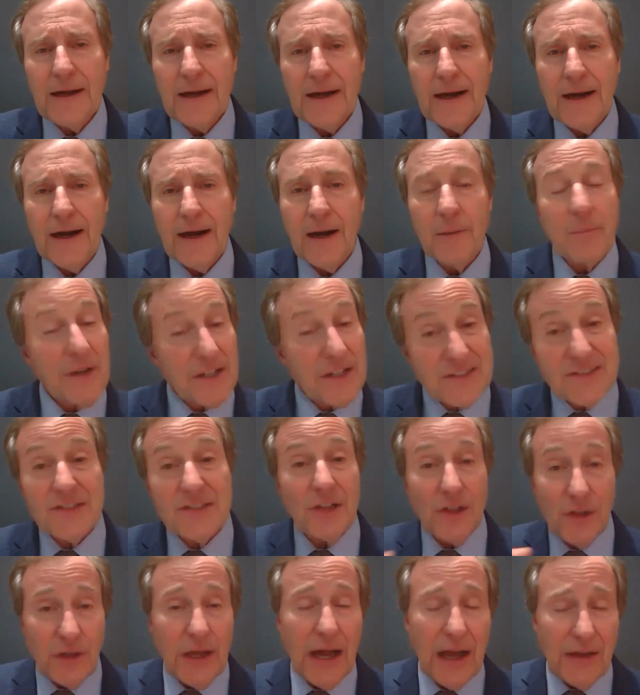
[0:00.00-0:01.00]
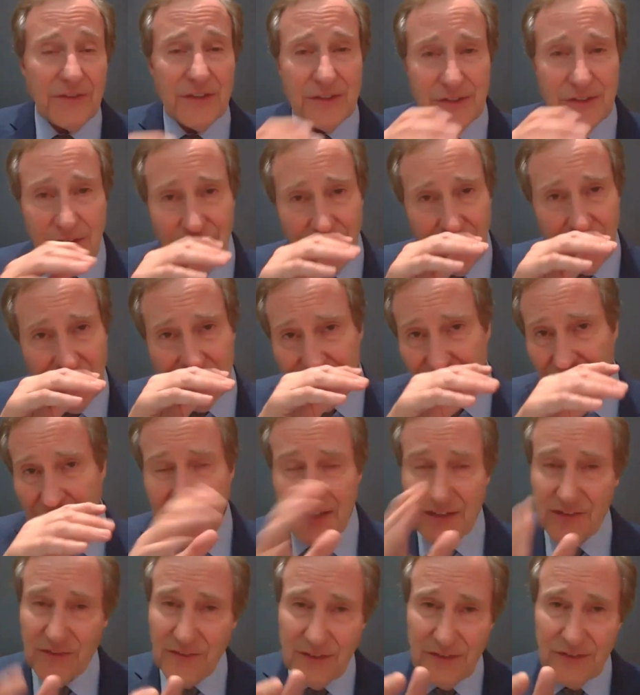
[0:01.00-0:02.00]
Uh, but it's still obviously very
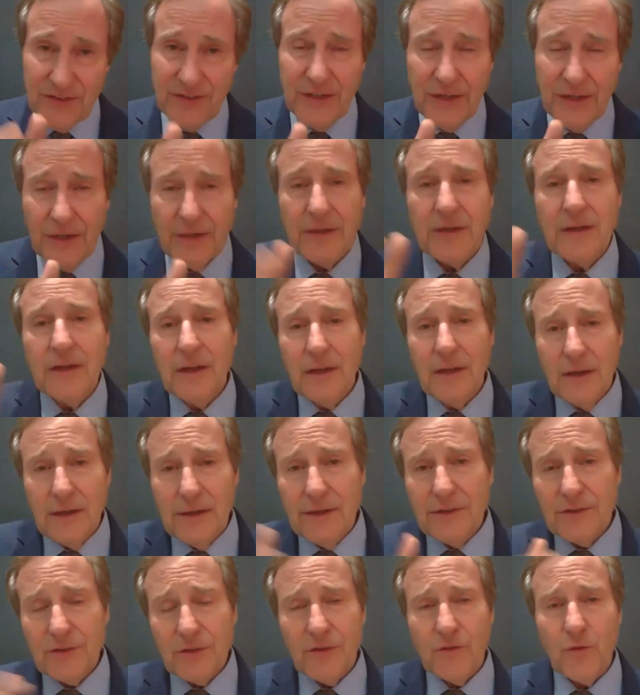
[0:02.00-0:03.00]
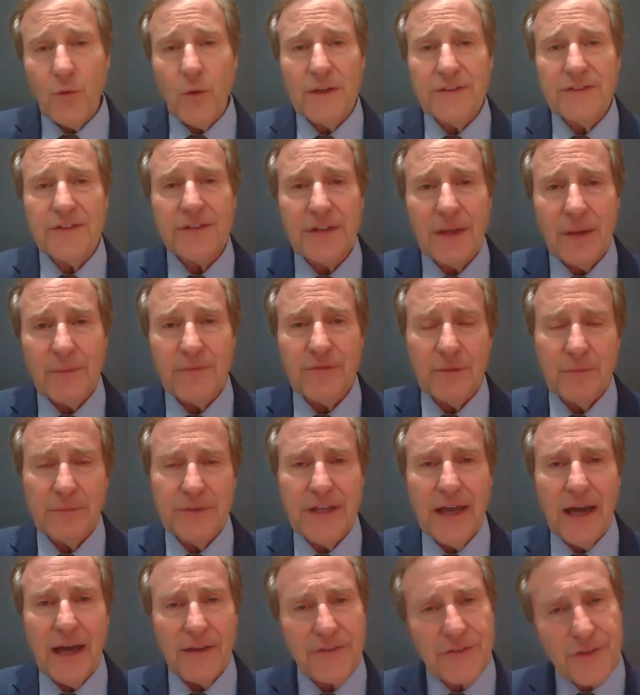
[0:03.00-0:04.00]
attractive because they're sort of one step from death.